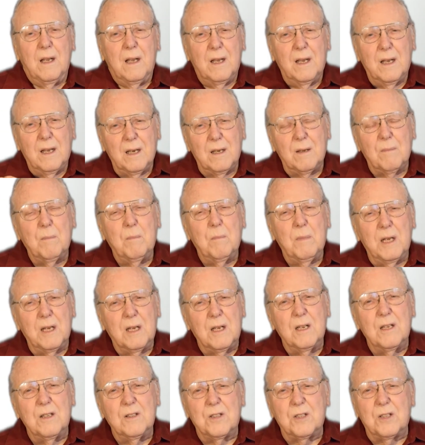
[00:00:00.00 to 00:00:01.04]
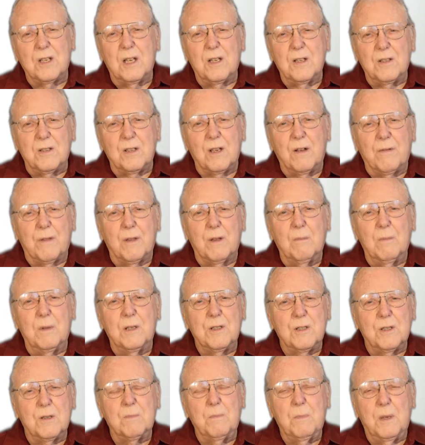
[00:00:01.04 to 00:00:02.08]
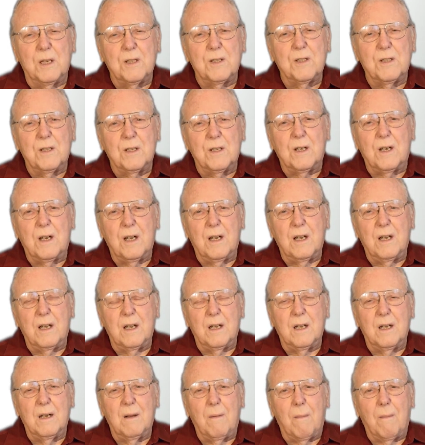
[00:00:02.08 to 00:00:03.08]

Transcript: and making sense of them as best it can.